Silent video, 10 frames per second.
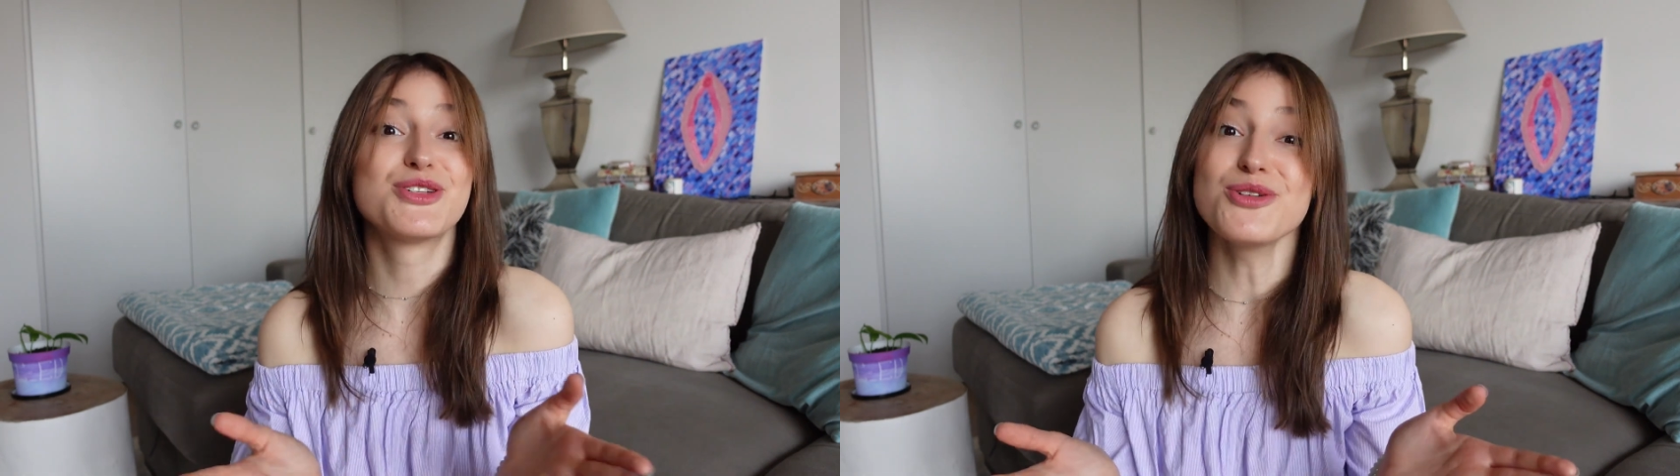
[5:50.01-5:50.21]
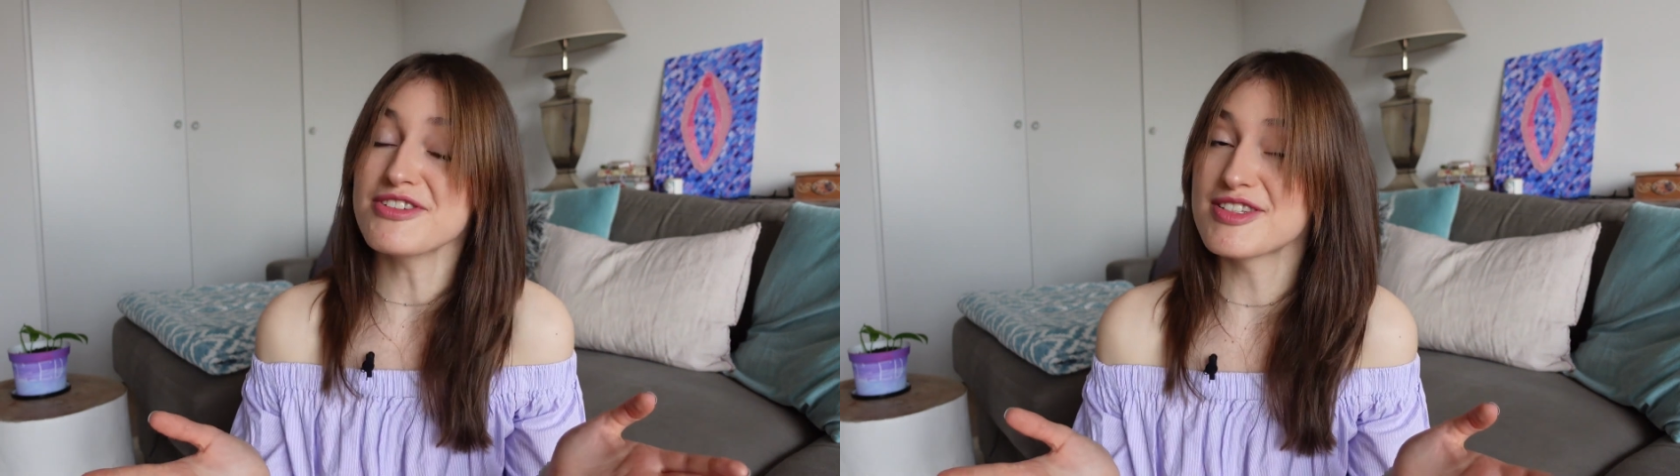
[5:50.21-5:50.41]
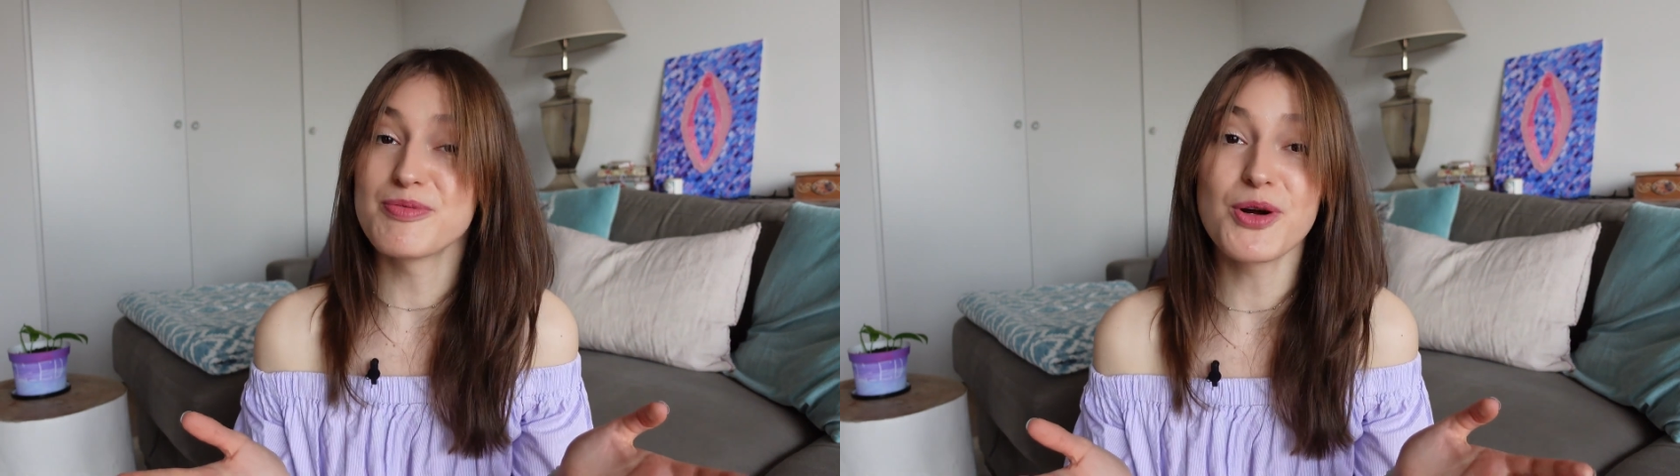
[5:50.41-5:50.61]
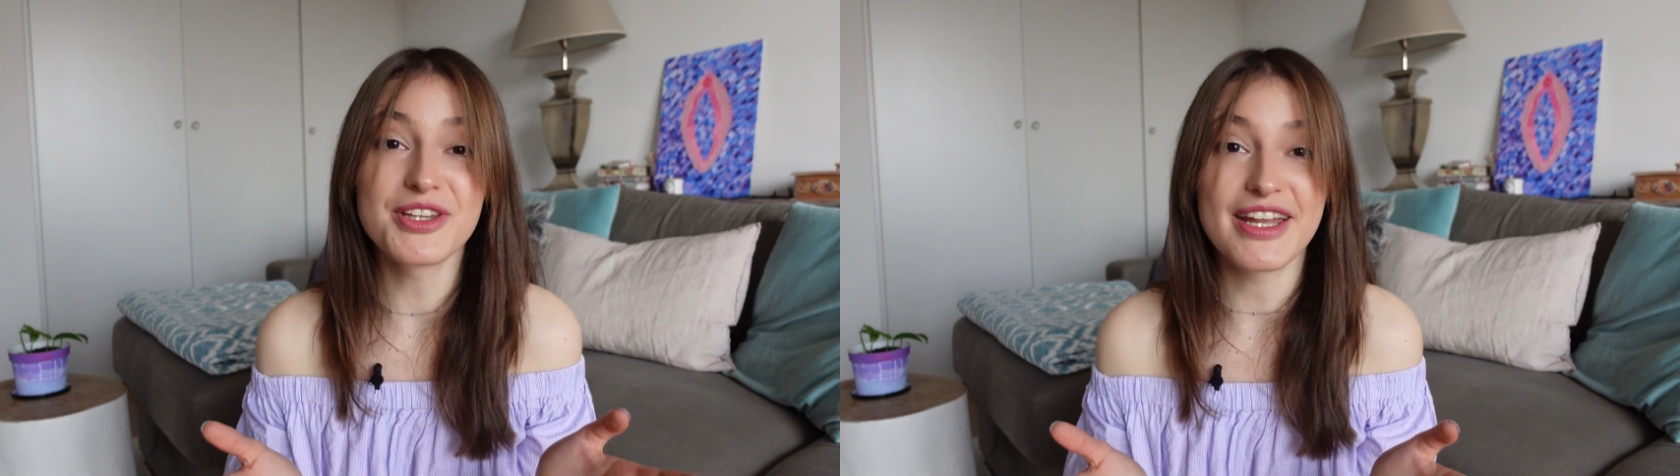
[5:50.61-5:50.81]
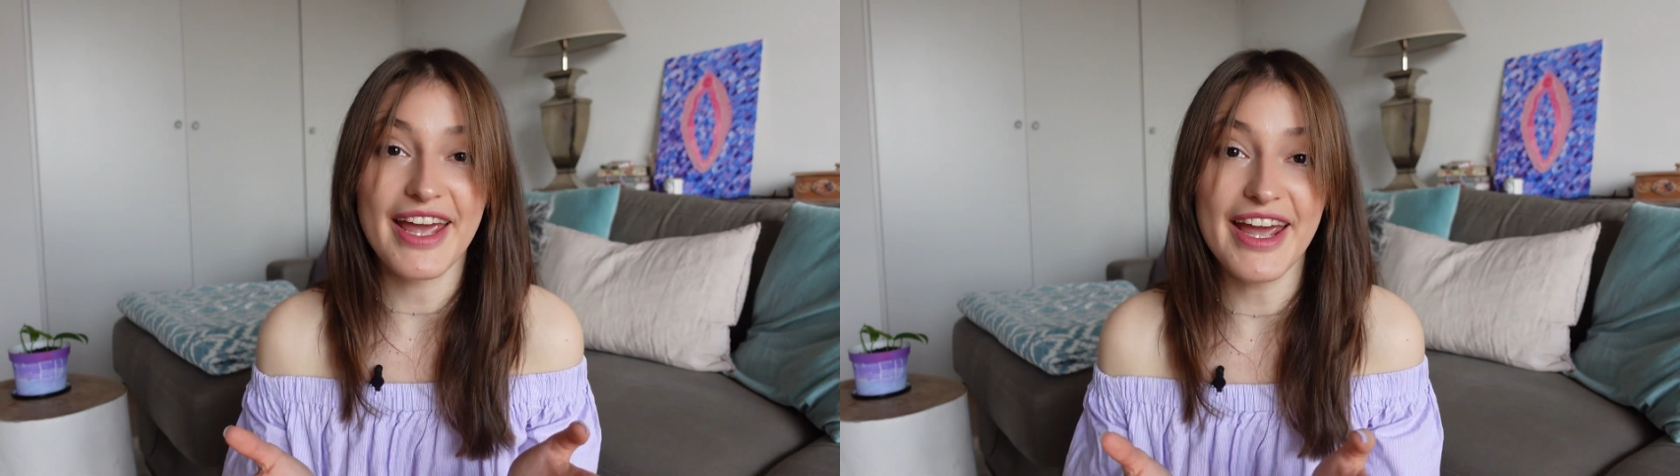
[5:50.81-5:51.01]
do
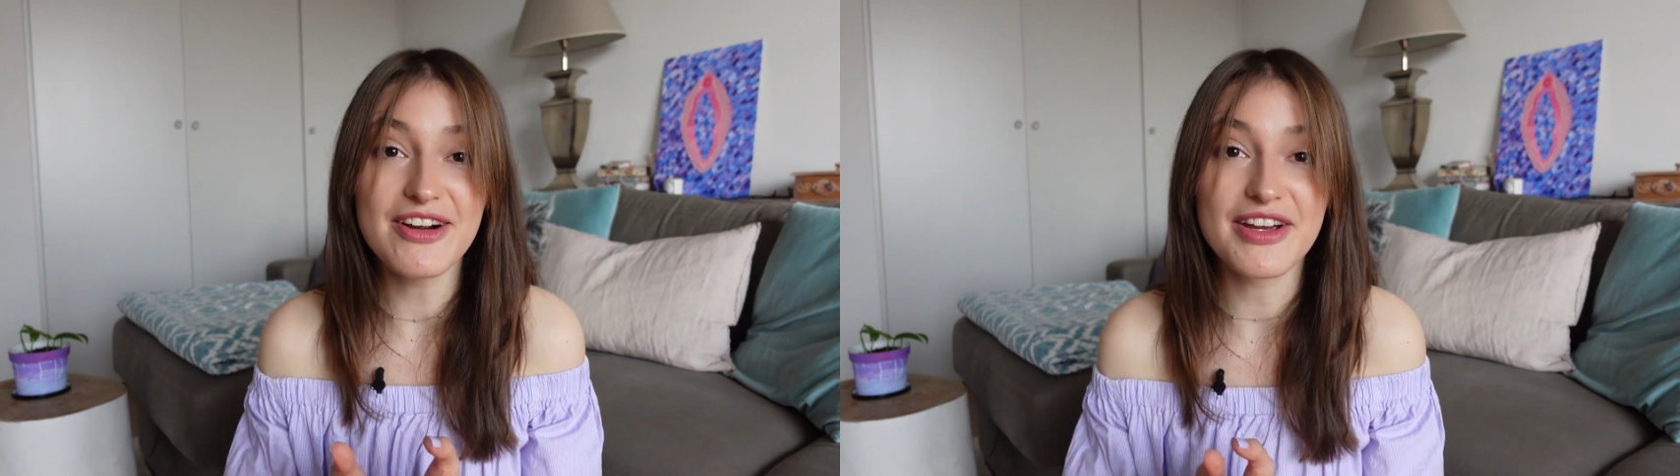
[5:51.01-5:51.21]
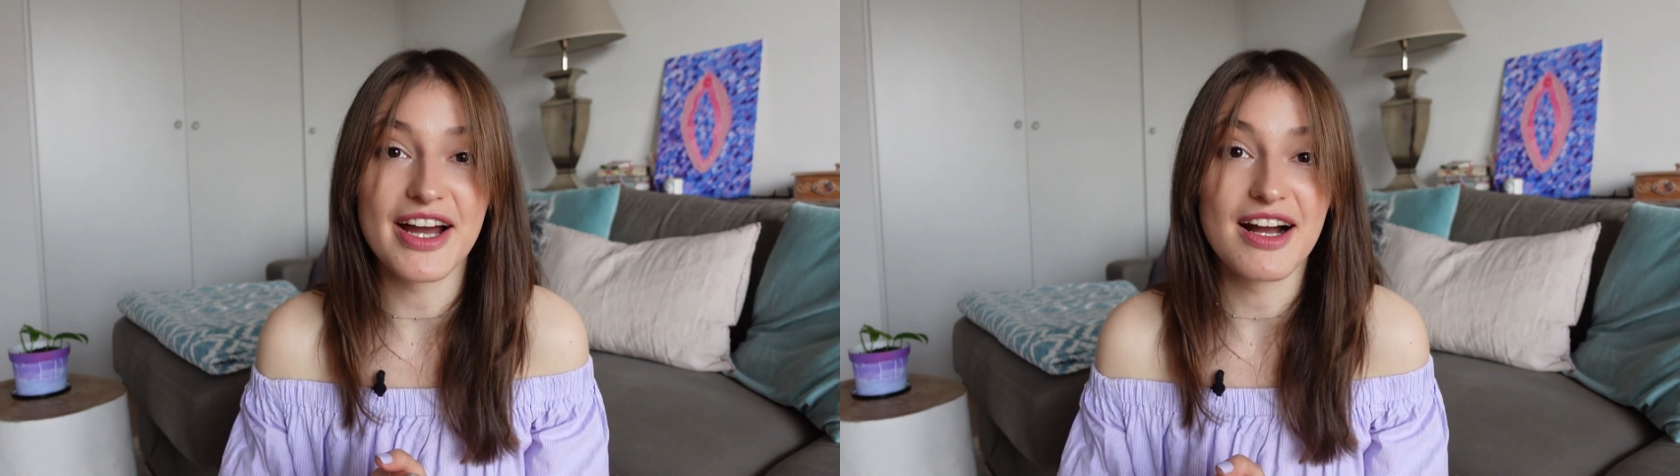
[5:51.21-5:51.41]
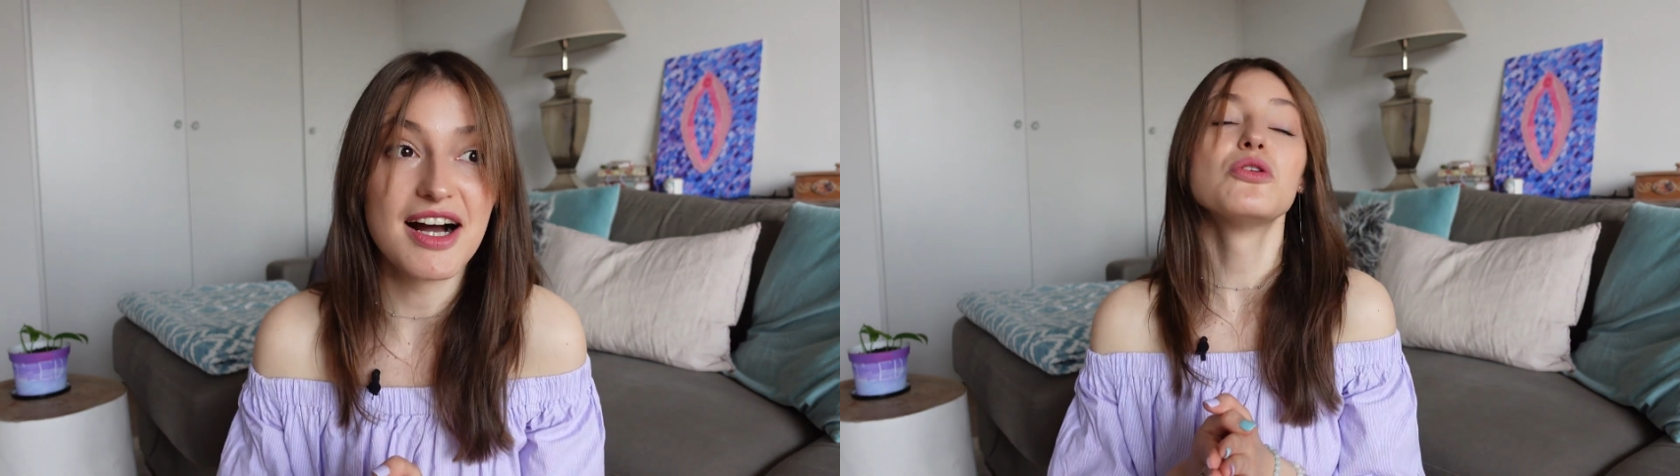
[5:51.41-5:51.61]
explore that area.